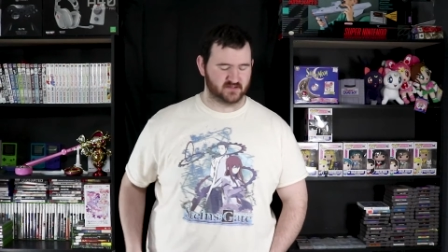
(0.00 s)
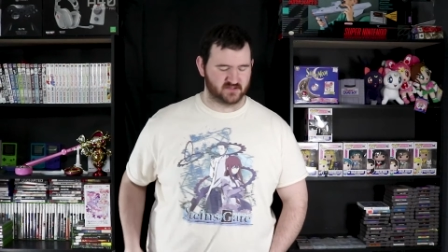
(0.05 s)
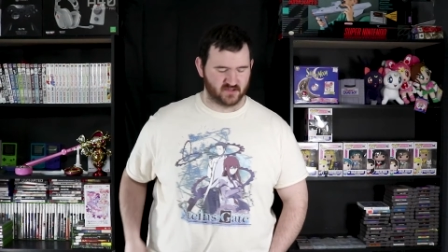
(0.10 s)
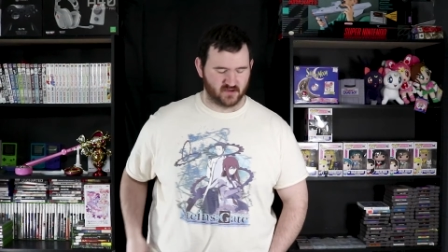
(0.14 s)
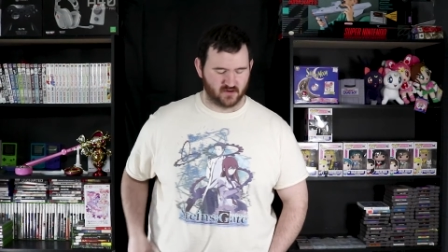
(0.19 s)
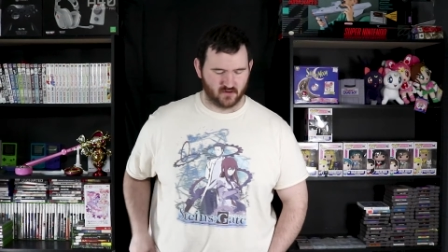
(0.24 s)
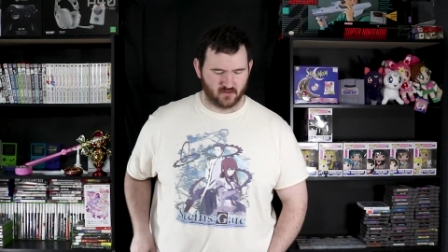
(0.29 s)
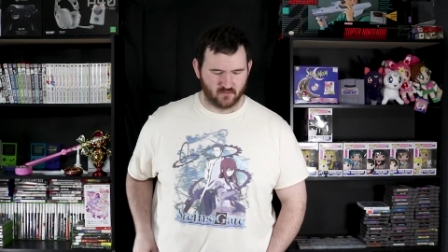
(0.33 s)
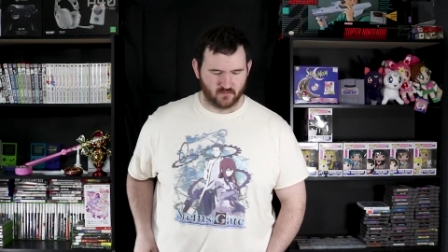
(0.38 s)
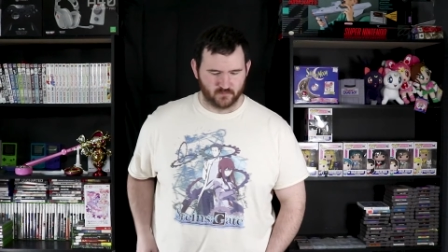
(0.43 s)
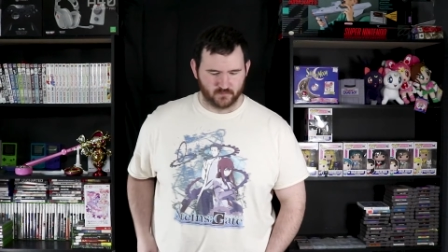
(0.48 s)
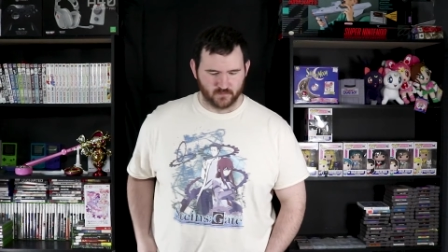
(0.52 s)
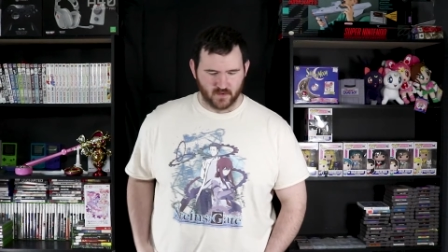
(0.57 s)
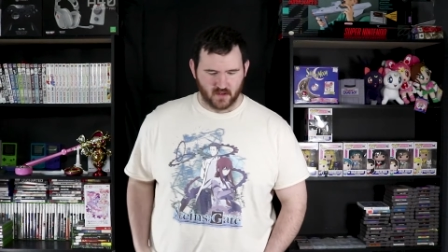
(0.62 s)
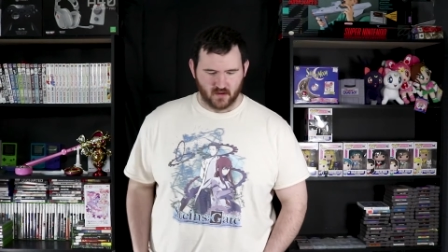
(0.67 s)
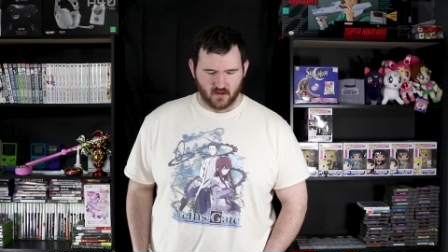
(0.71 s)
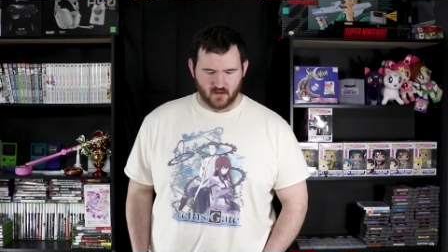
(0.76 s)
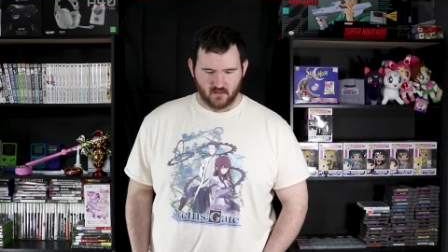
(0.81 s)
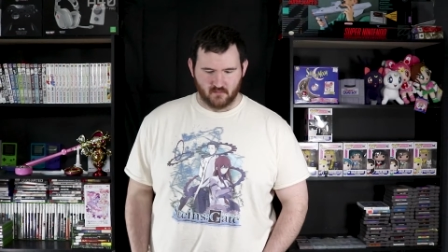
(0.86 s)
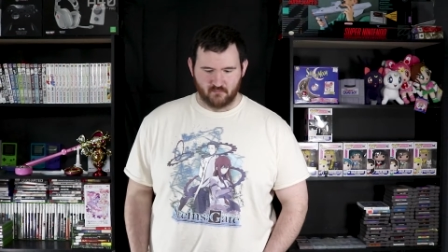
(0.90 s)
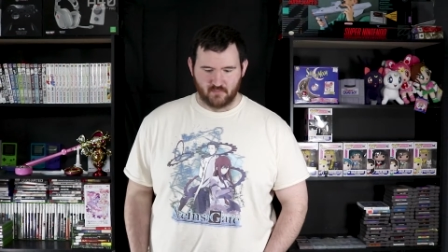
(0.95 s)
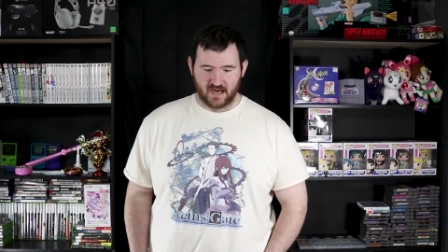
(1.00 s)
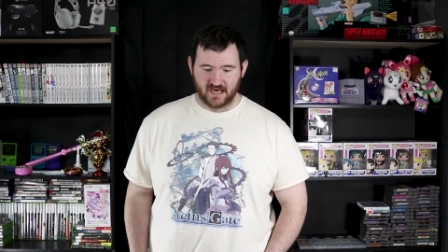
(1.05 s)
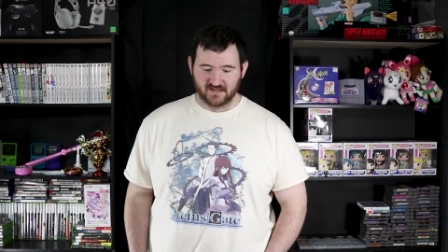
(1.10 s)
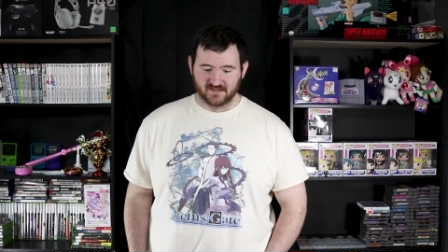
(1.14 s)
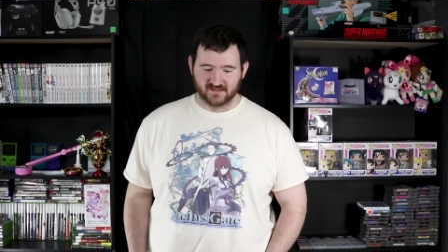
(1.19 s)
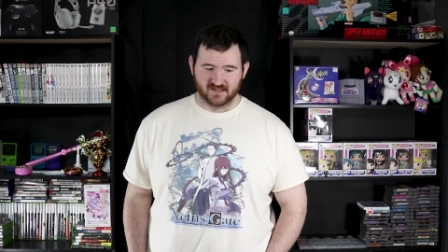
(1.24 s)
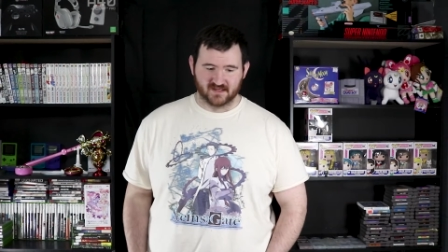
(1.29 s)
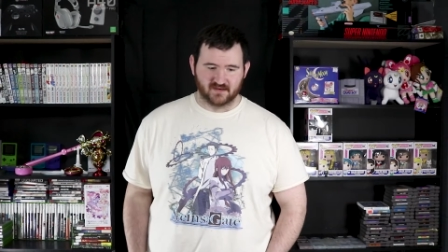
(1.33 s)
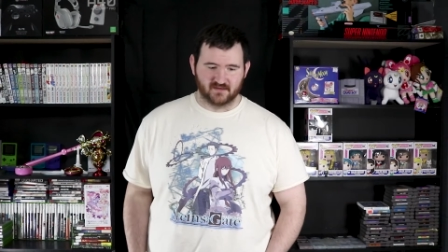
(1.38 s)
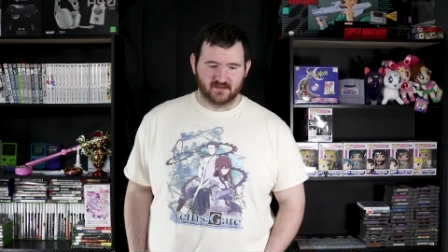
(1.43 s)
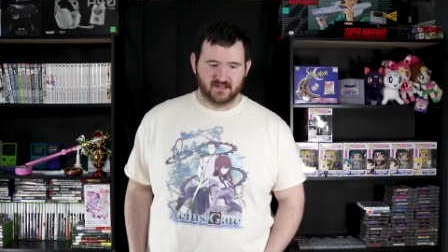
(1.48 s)
So
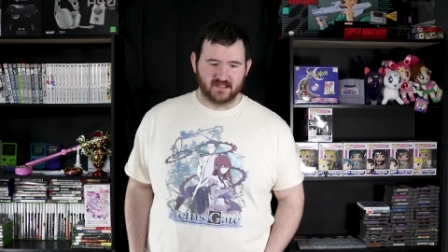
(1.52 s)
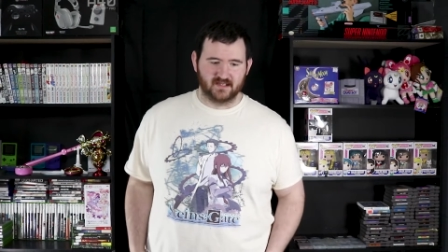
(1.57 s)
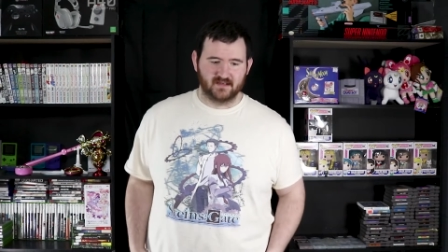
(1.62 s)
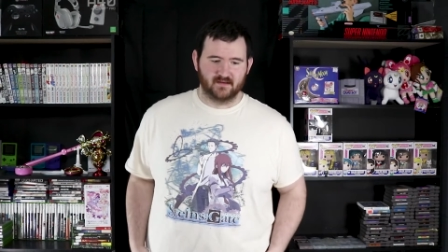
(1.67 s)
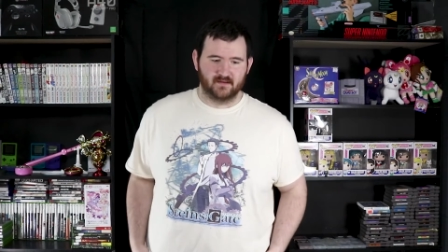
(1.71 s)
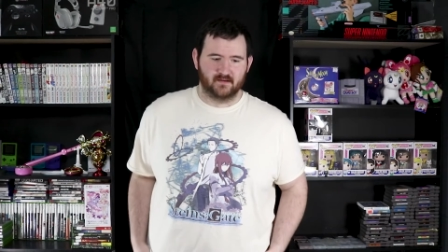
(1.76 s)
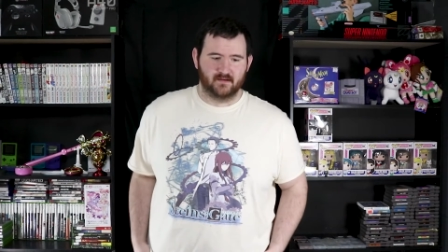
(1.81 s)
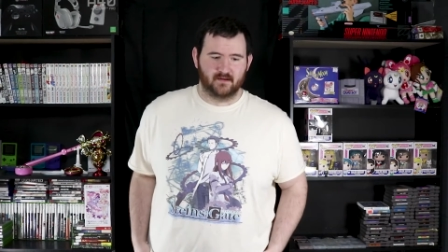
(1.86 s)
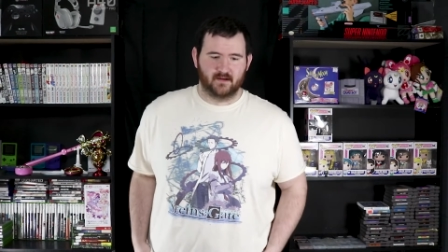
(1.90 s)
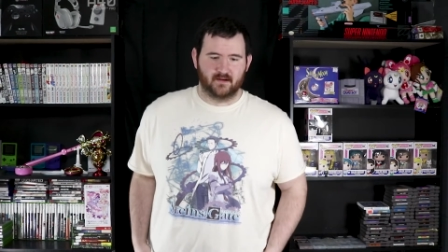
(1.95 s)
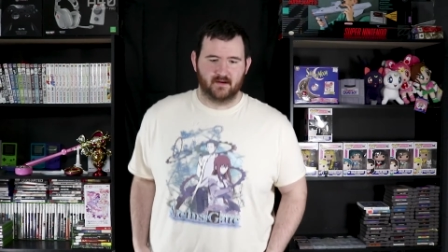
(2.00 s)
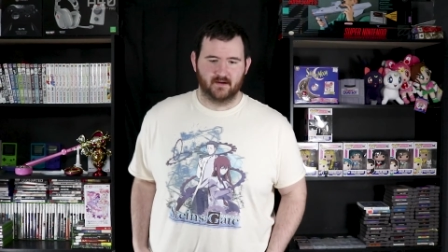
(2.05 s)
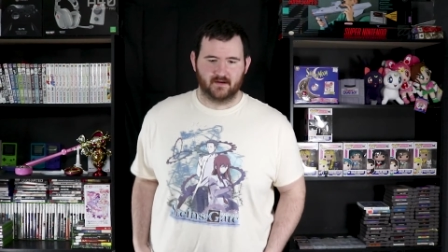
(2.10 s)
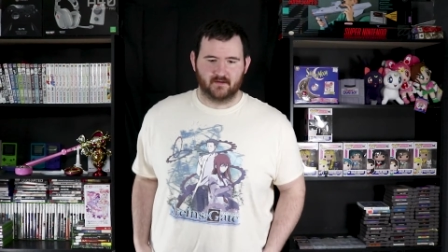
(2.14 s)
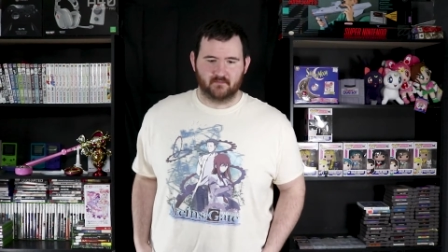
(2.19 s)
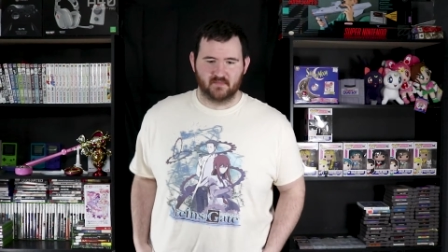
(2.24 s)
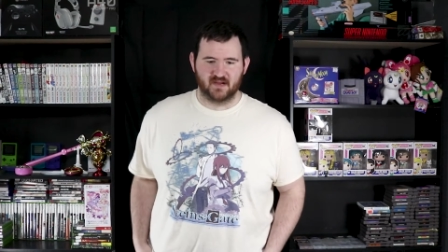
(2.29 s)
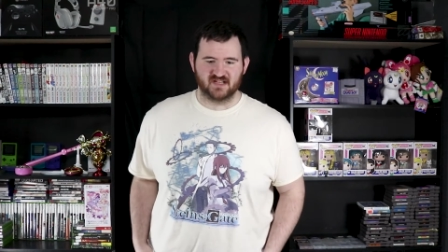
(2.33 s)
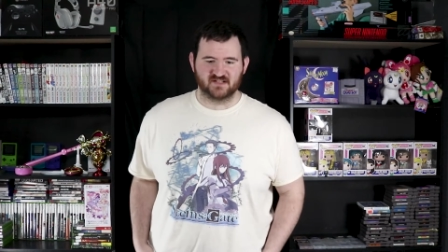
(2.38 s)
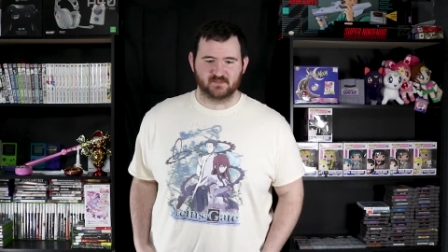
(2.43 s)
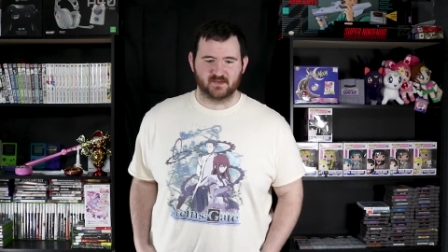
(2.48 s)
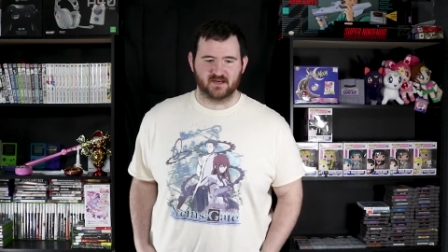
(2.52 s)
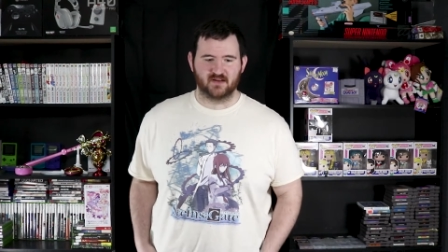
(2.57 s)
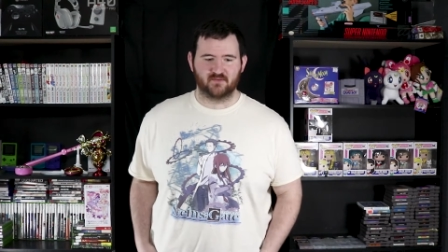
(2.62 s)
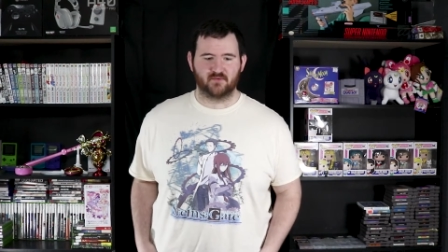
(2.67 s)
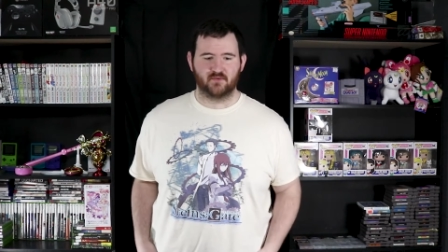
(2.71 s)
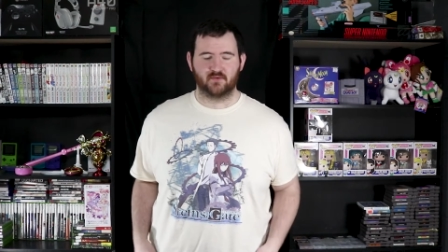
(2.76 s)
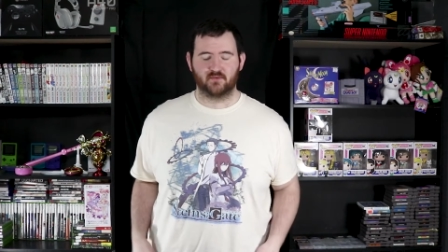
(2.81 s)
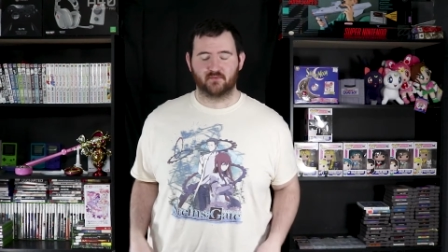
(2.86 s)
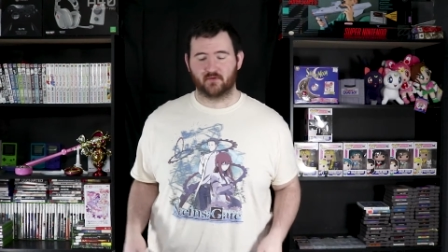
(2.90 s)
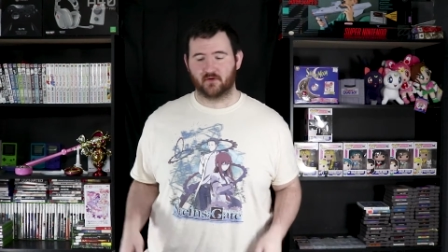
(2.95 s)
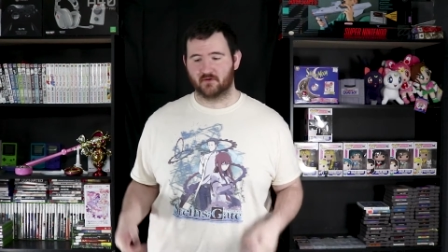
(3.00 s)
basically, um, as many
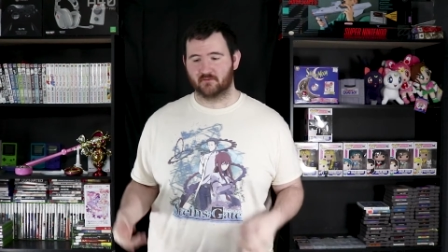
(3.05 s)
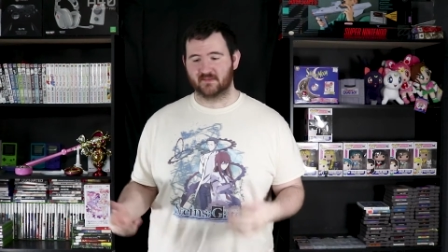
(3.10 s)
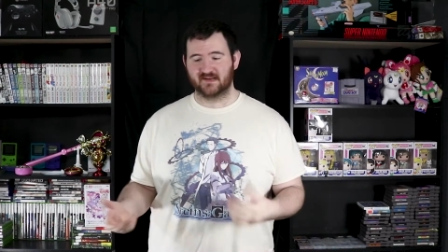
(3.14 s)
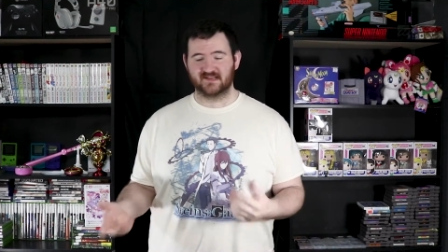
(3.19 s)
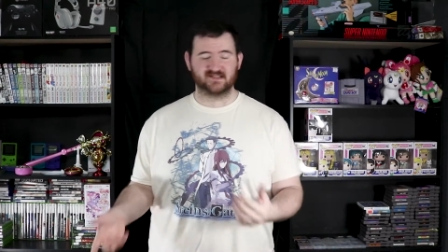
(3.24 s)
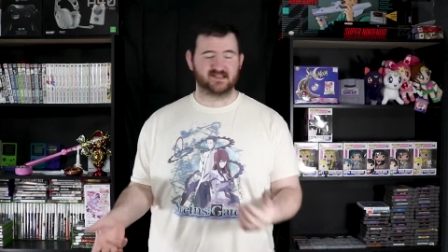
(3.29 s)
of you have heard me